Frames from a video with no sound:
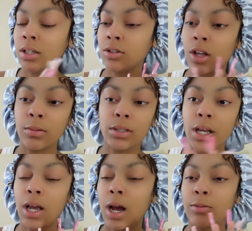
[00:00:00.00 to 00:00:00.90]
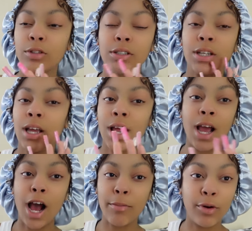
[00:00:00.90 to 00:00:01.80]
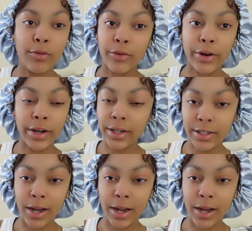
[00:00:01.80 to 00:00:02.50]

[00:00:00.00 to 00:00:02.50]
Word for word: that's all i'm gonna say i'm just I'm over it.